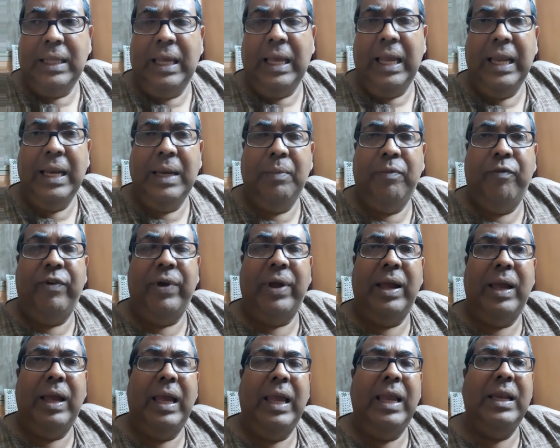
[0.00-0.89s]

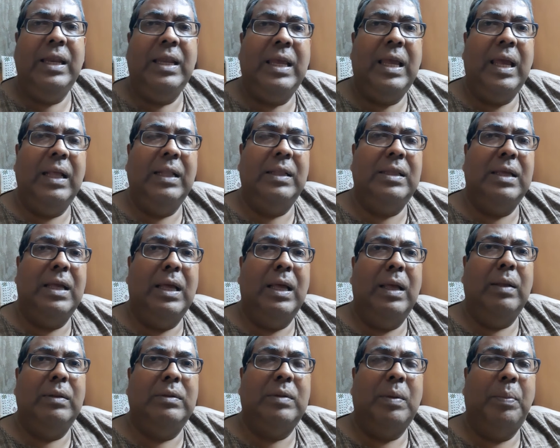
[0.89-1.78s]

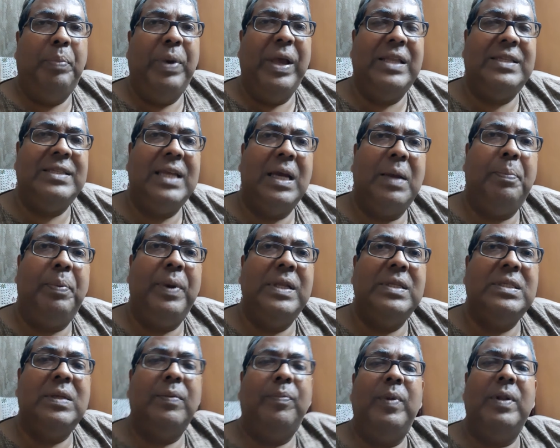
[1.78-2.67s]
the basic
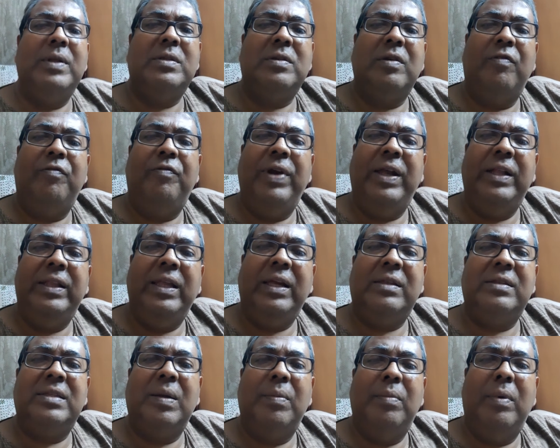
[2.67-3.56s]
principles of
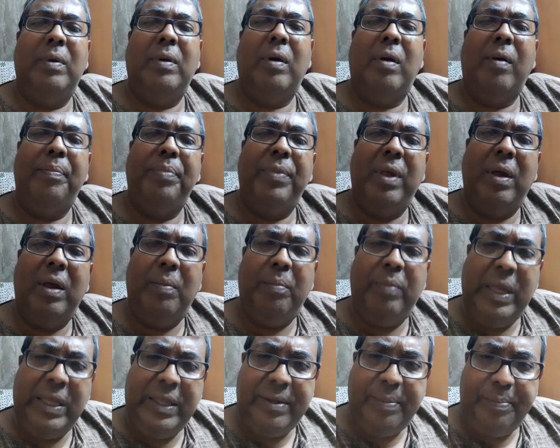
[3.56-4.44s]
Vedic, some of the
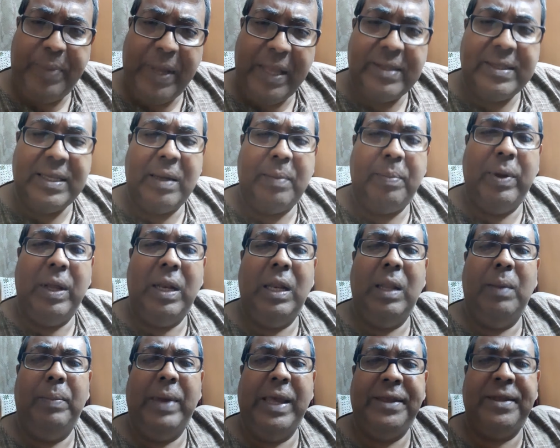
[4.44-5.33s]

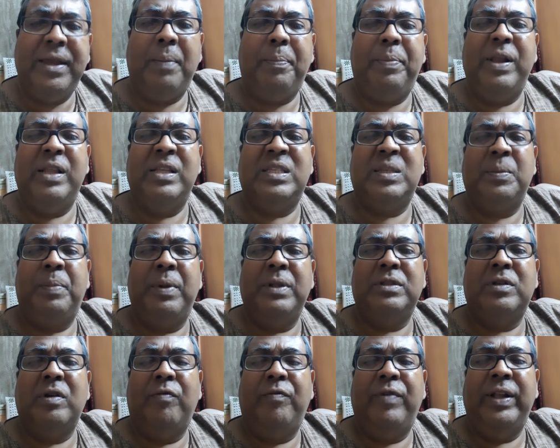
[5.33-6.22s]
major
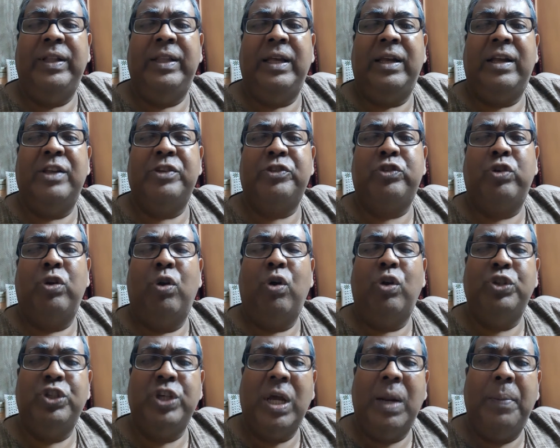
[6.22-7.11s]
principles of Vedic
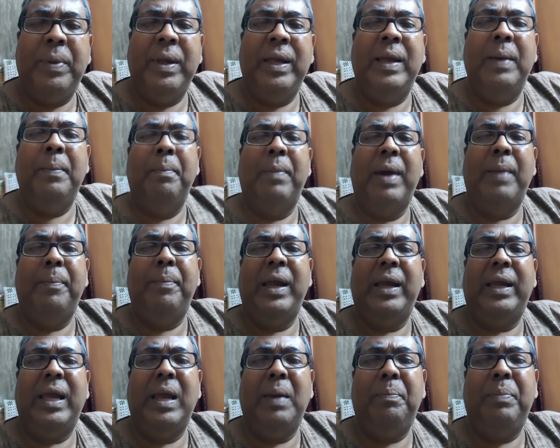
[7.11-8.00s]
astrology are being imbibed by
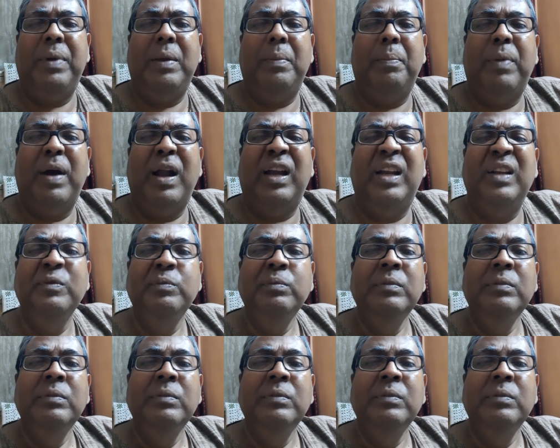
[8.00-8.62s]
KP, but